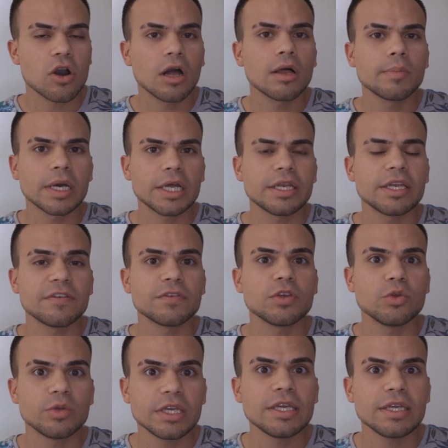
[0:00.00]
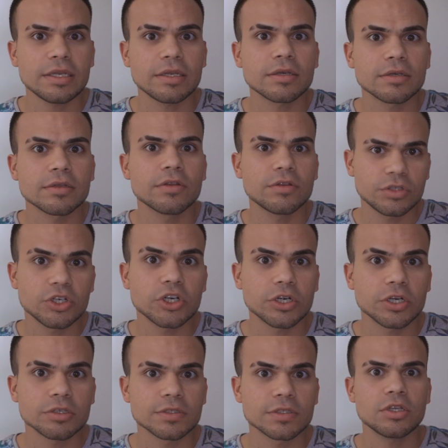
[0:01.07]
call button if you need the
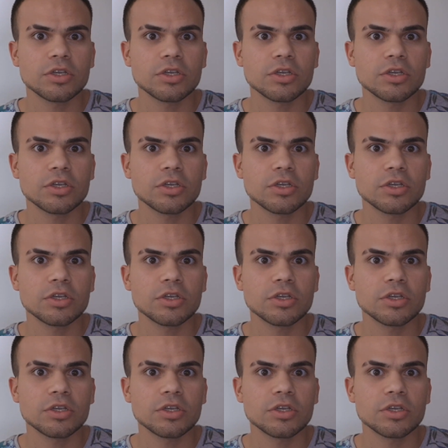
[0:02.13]
nurse.